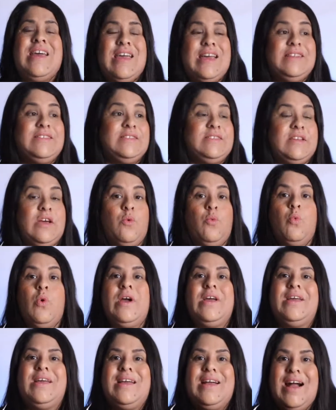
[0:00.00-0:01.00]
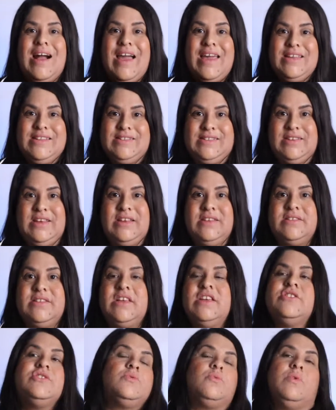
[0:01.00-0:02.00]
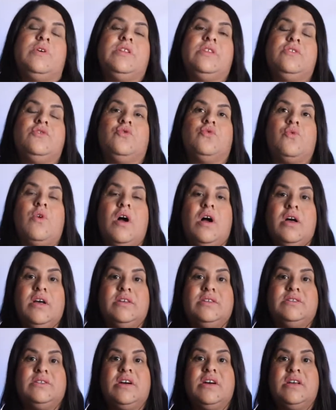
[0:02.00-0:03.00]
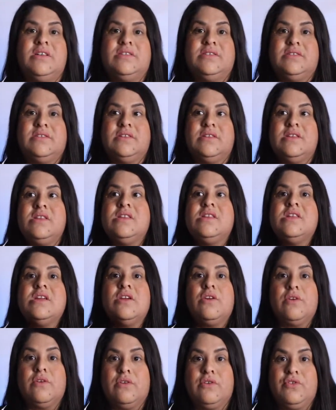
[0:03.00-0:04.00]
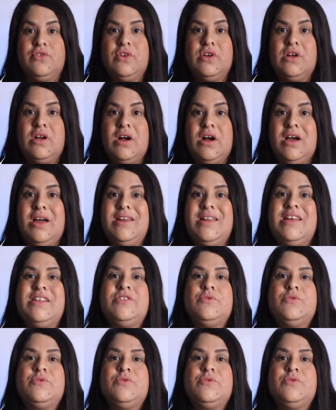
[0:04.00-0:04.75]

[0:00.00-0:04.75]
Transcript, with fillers: It's what guides us. It's what draws us nearer to God.